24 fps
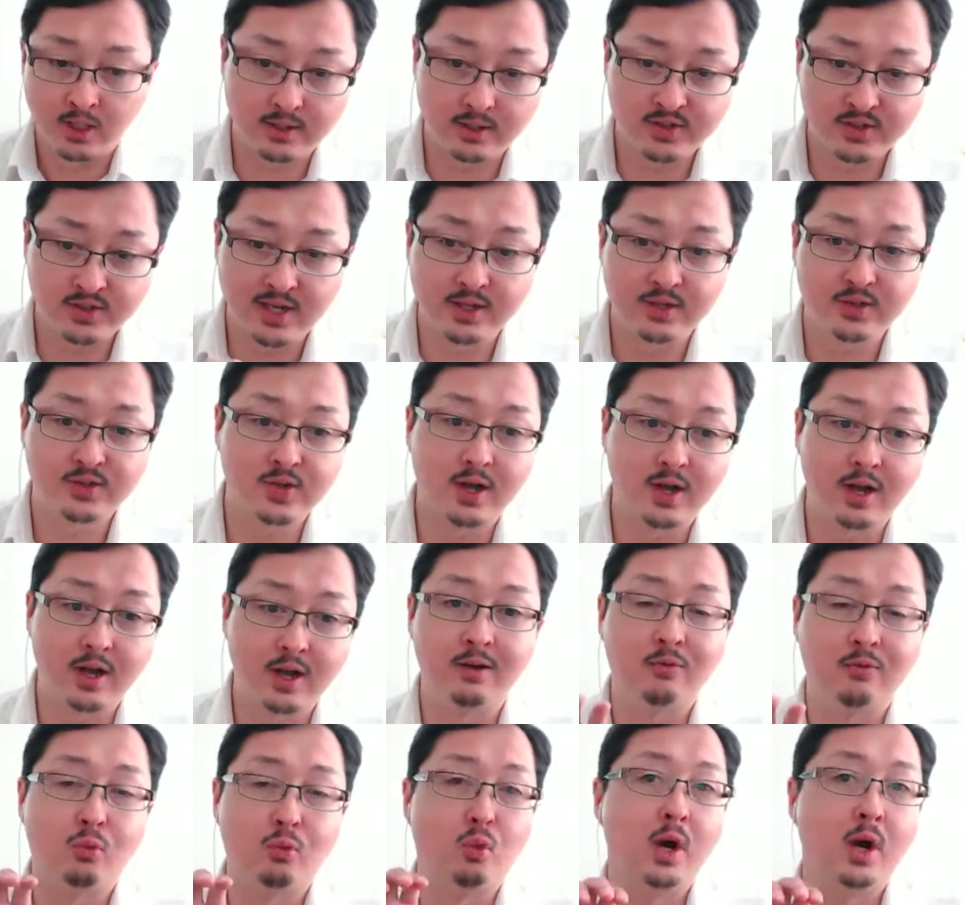sense
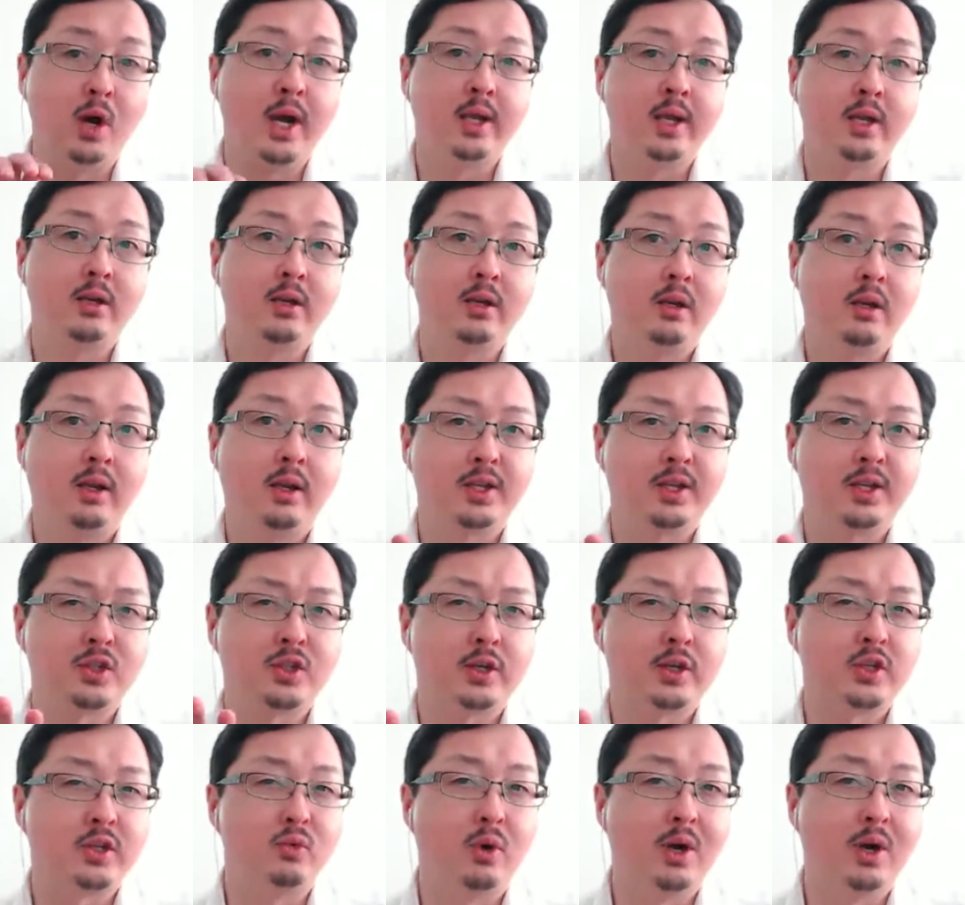of what
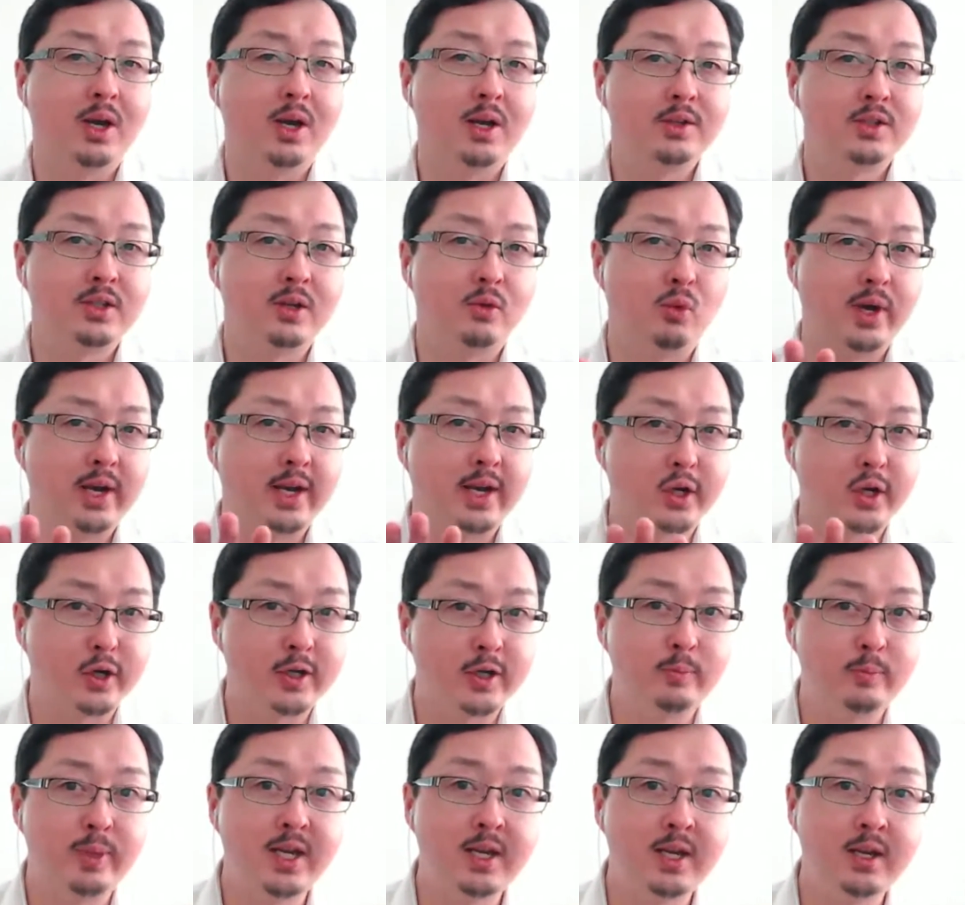extension was and what it
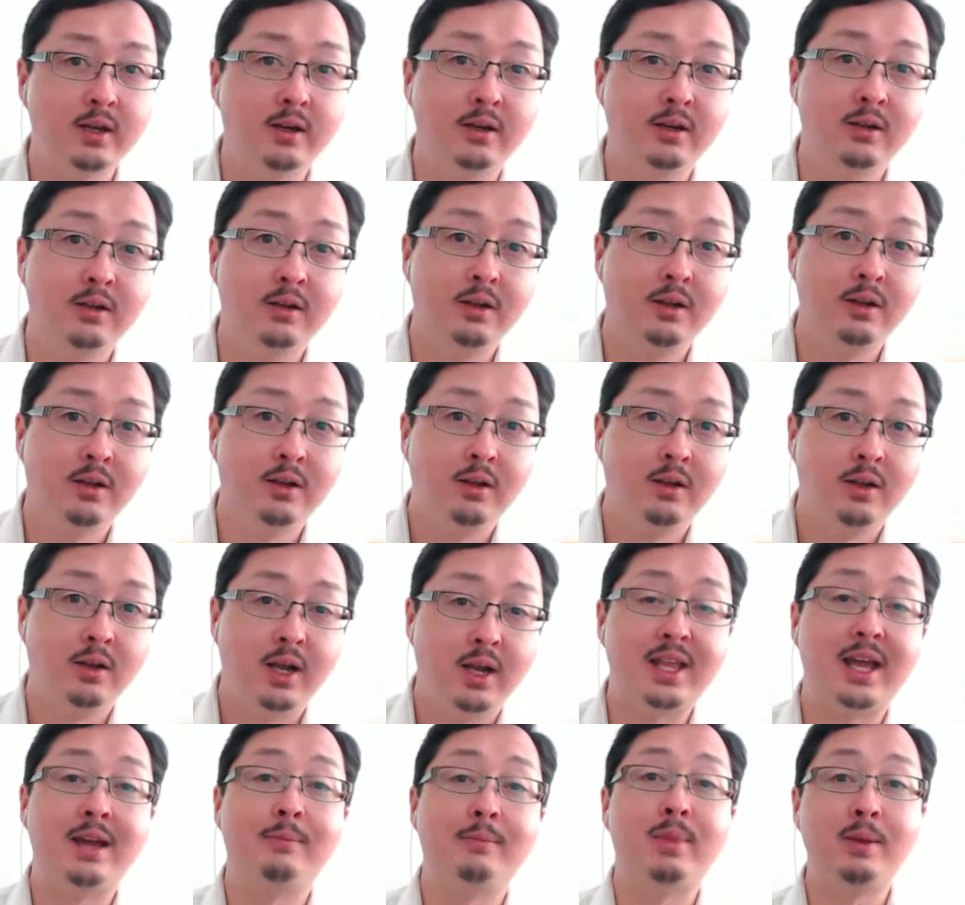could be, and
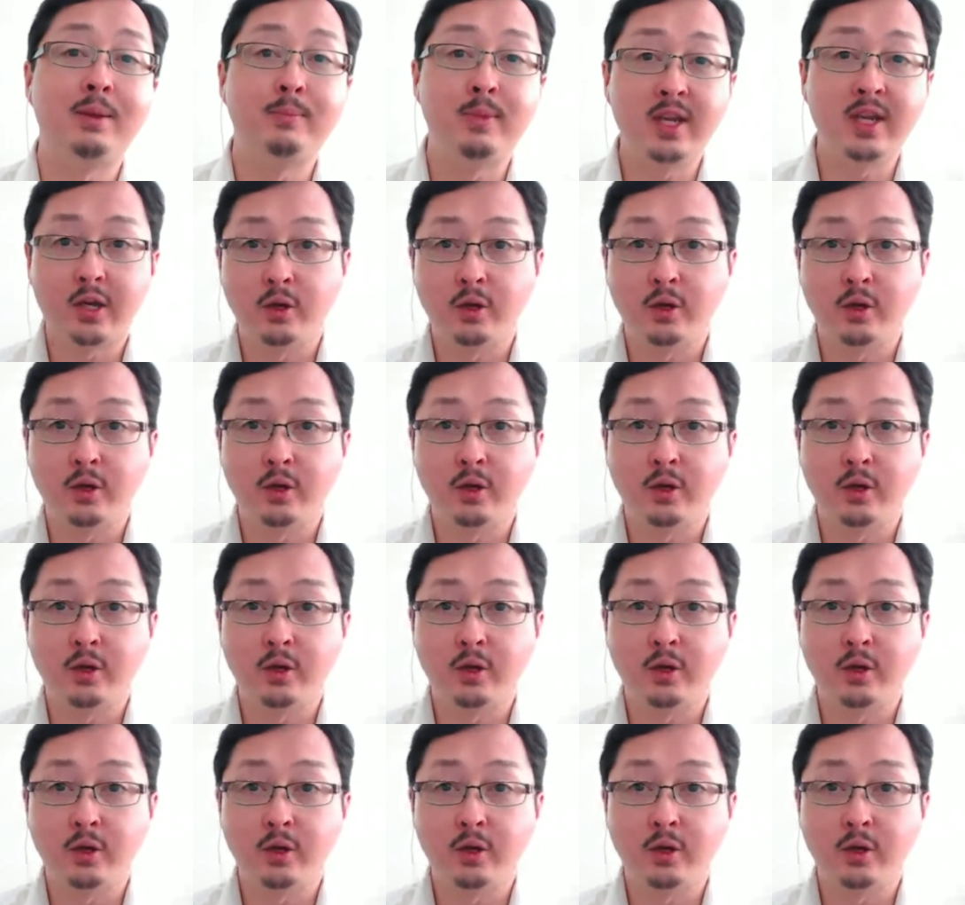that made me